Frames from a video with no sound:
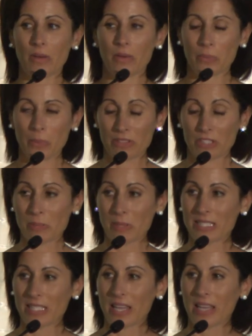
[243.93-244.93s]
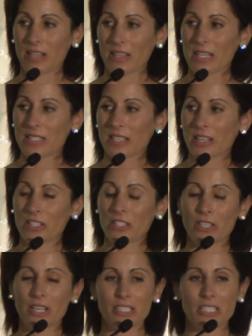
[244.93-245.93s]
with respect to ALS, I
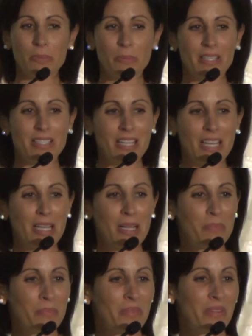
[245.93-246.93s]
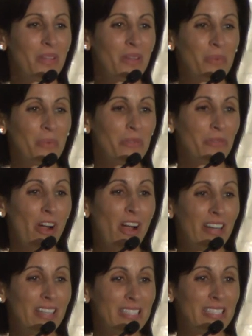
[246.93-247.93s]
also got to spend time with
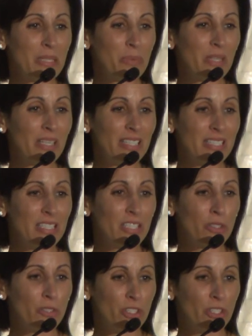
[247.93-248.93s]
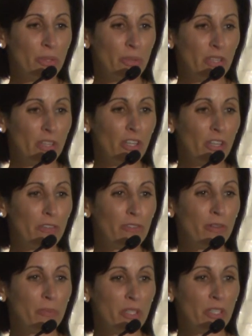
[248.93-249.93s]
Ron and see what it is that you do and
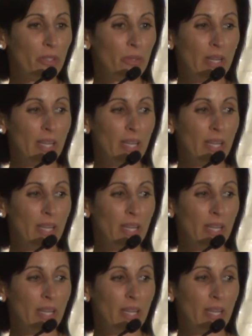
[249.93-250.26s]
learn from you.